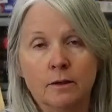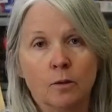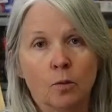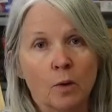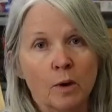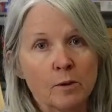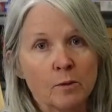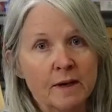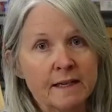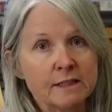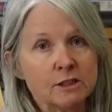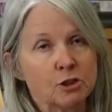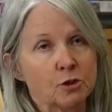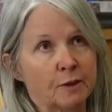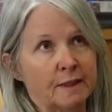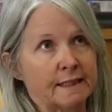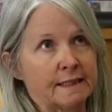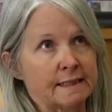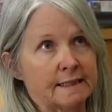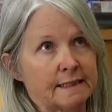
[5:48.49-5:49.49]
we went to
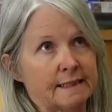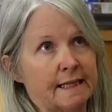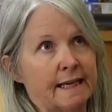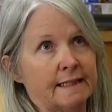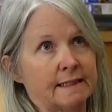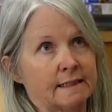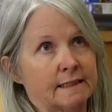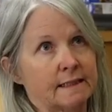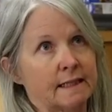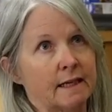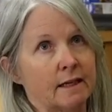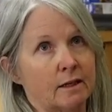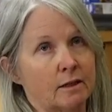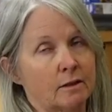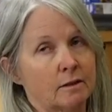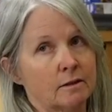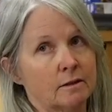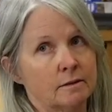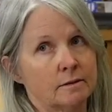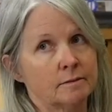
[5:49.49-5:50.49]
an estate
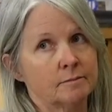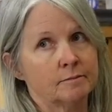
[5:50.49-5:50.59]
sale.